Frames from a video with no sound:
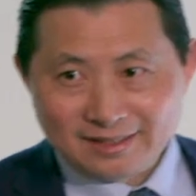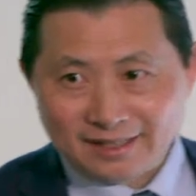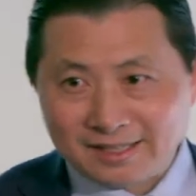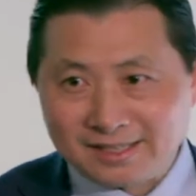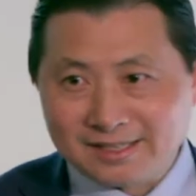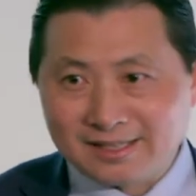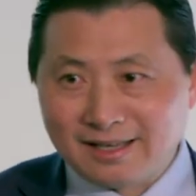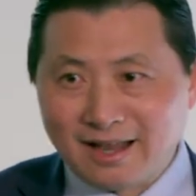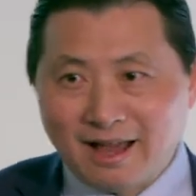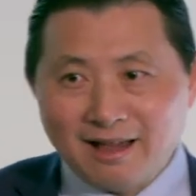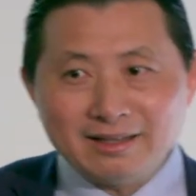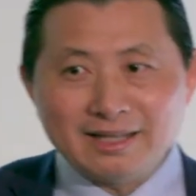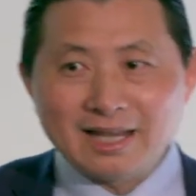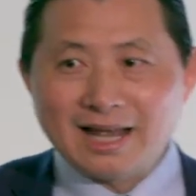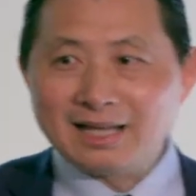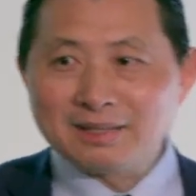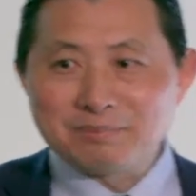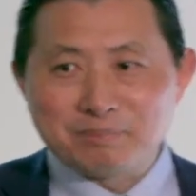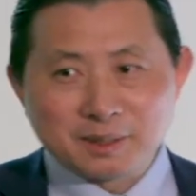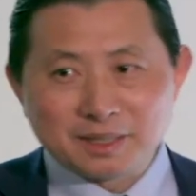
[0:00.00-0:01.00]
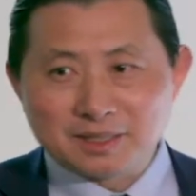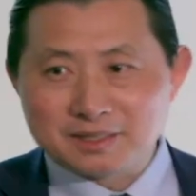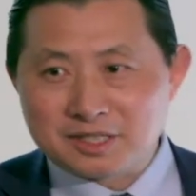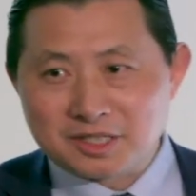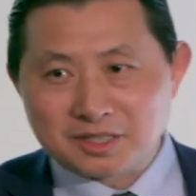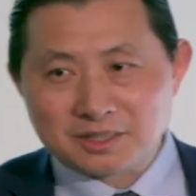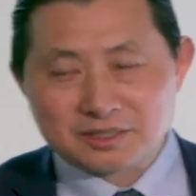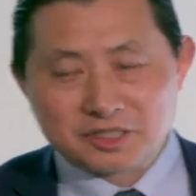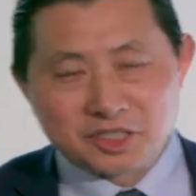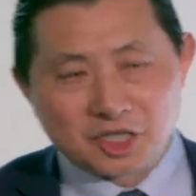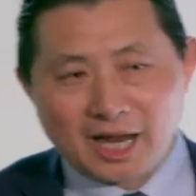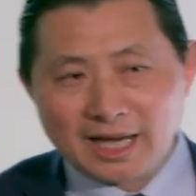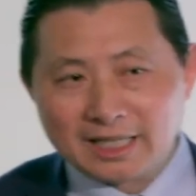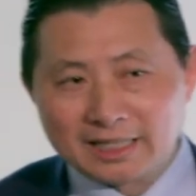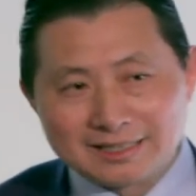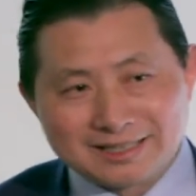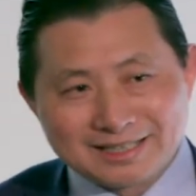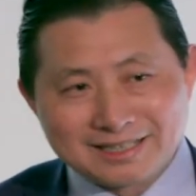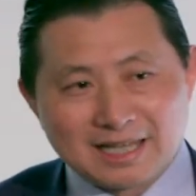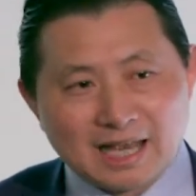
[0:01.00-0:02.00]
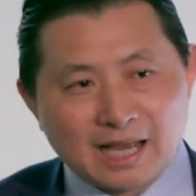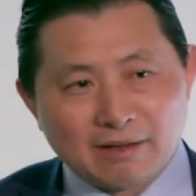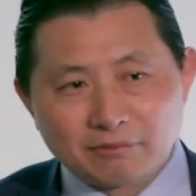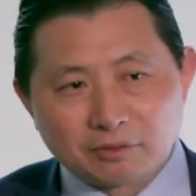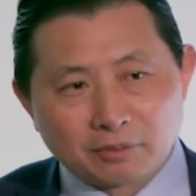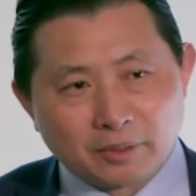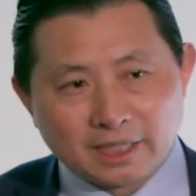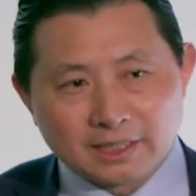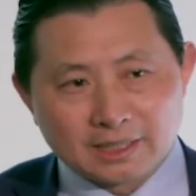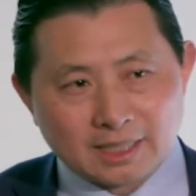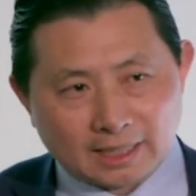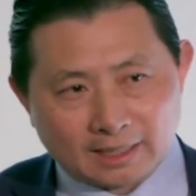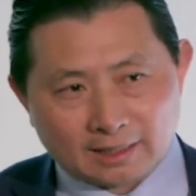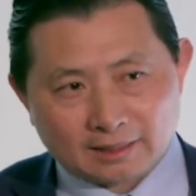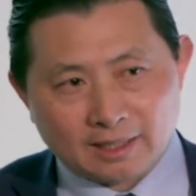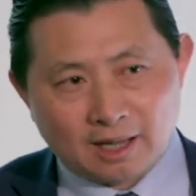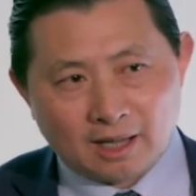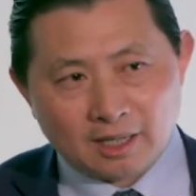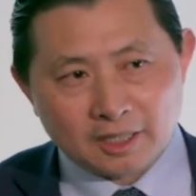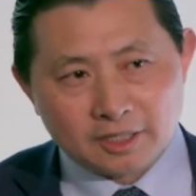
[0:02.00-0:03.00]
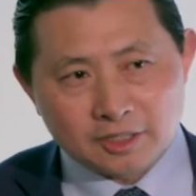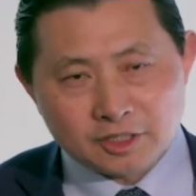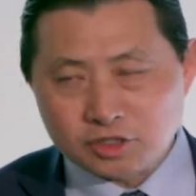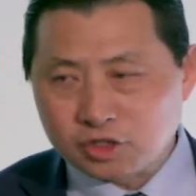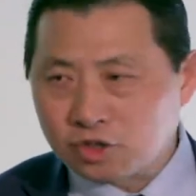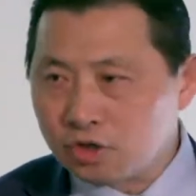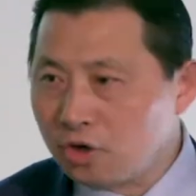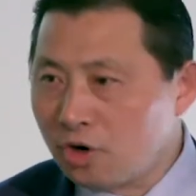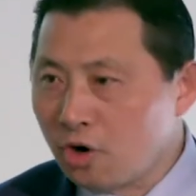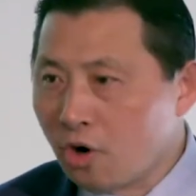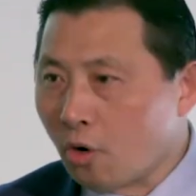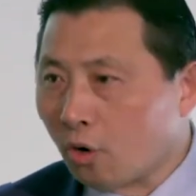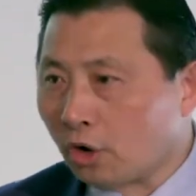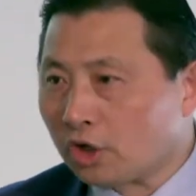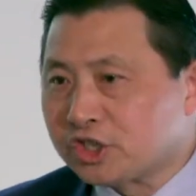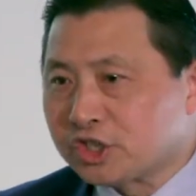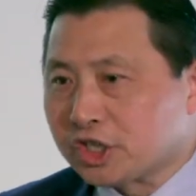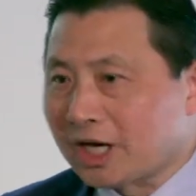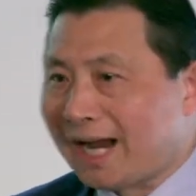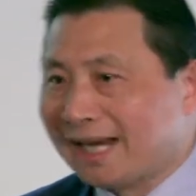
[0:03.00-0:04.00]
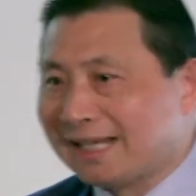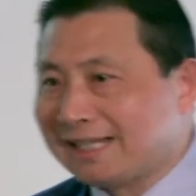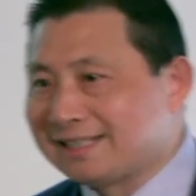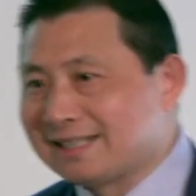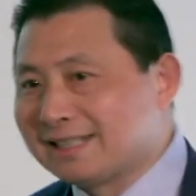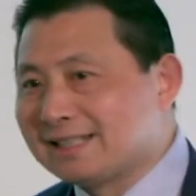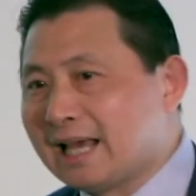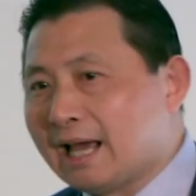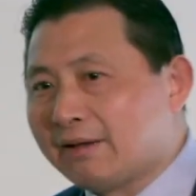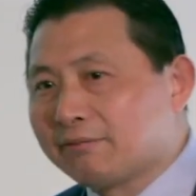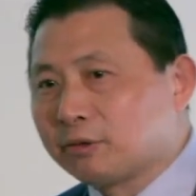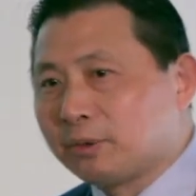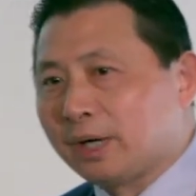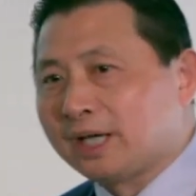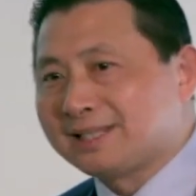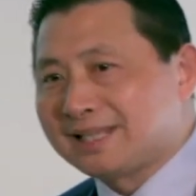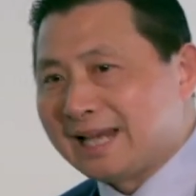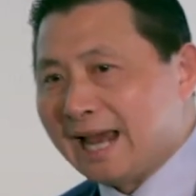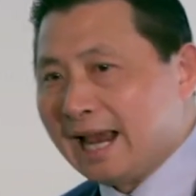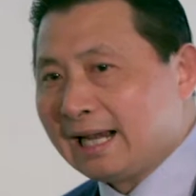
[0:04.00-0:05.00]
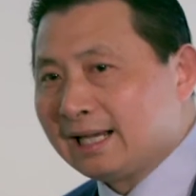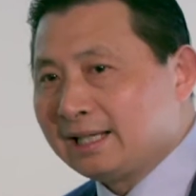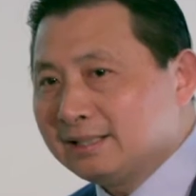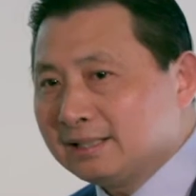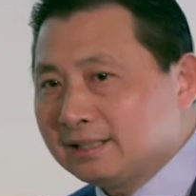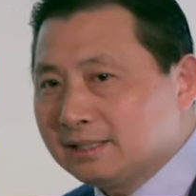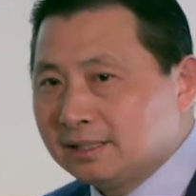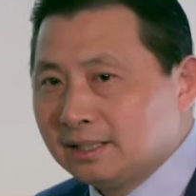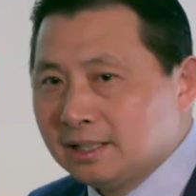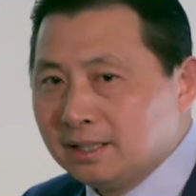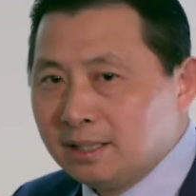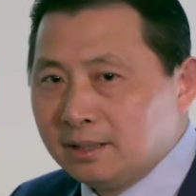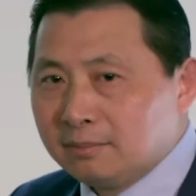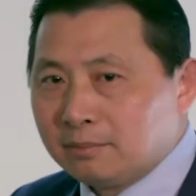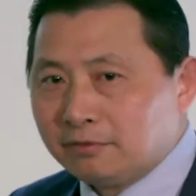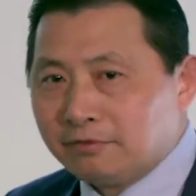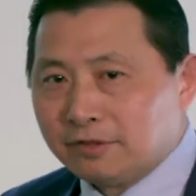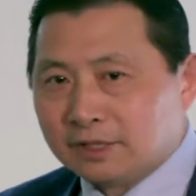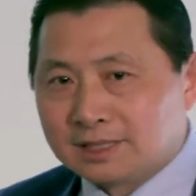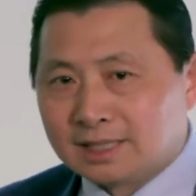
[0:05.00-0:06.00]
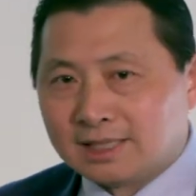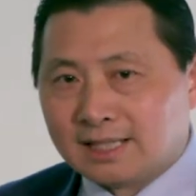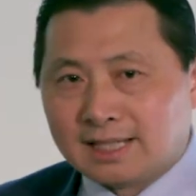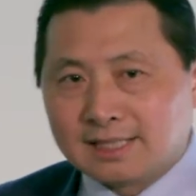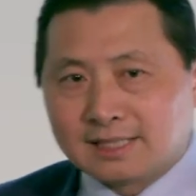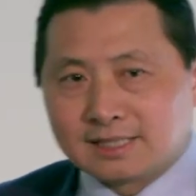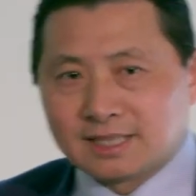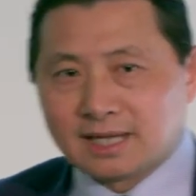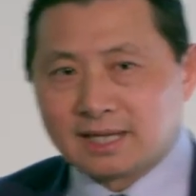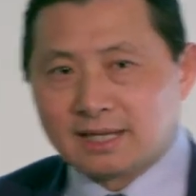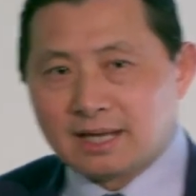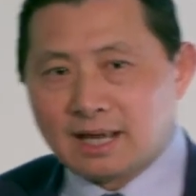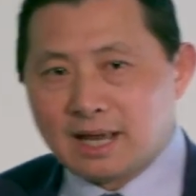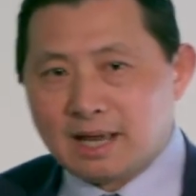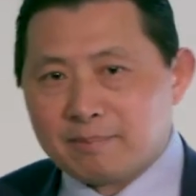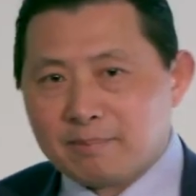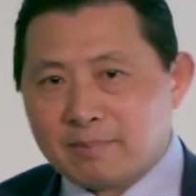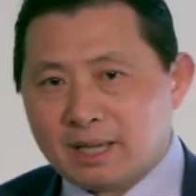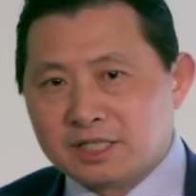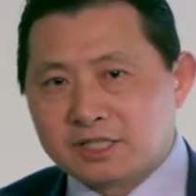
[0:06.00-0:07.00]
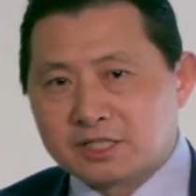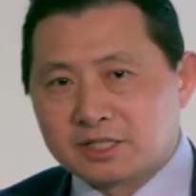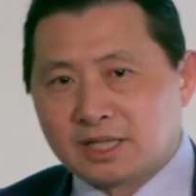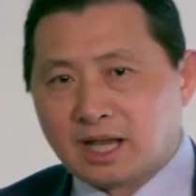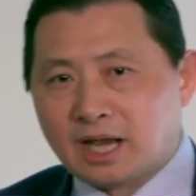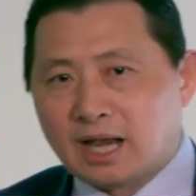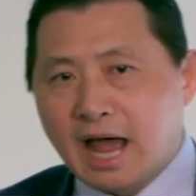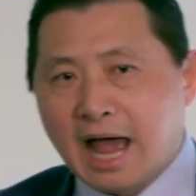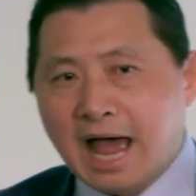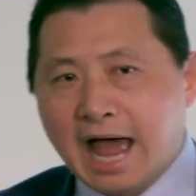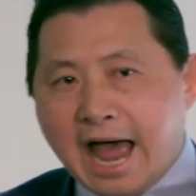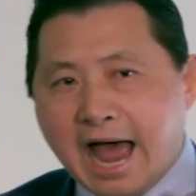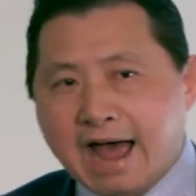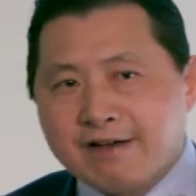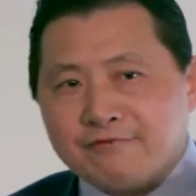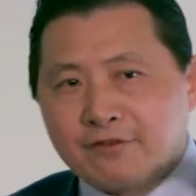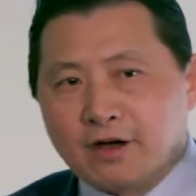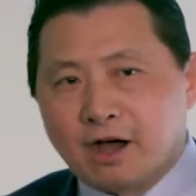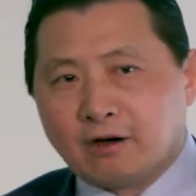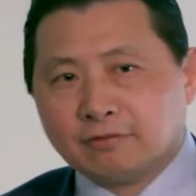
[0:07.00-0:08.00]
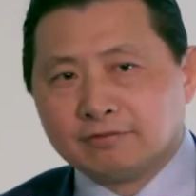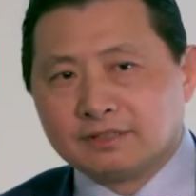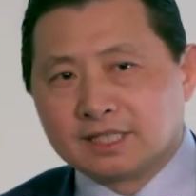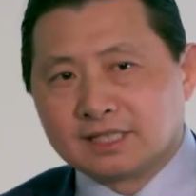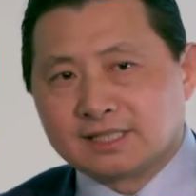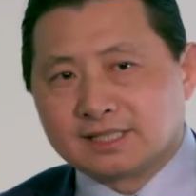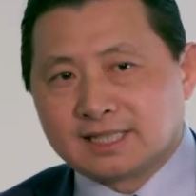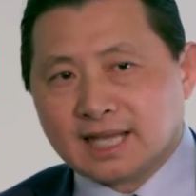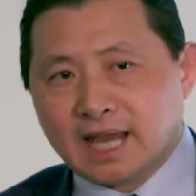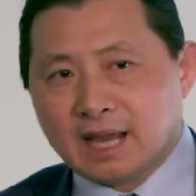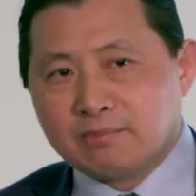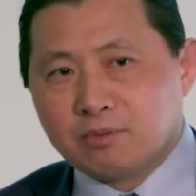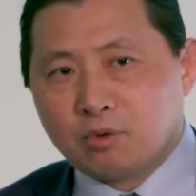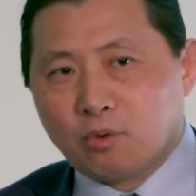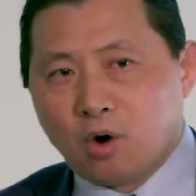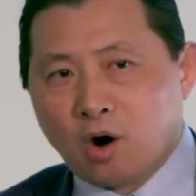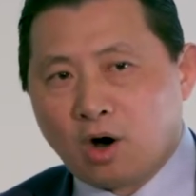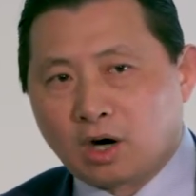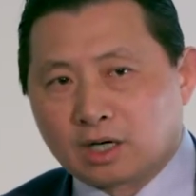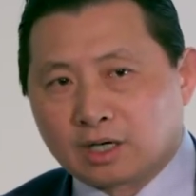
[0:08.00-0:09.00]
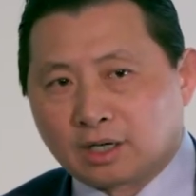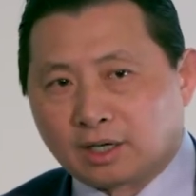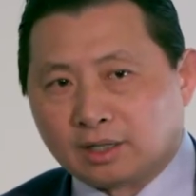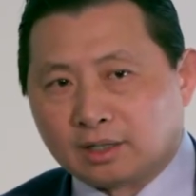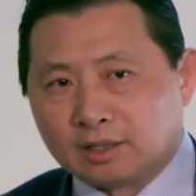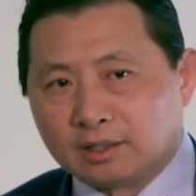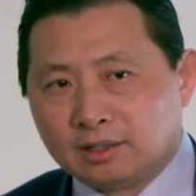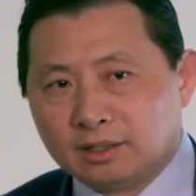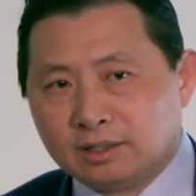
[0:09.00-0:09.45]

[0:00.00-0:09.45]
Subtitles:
It's not that China doesn't have great technology or China doesn't have great talents. Professor Leslie Yang mentioned that half of the STEM worker,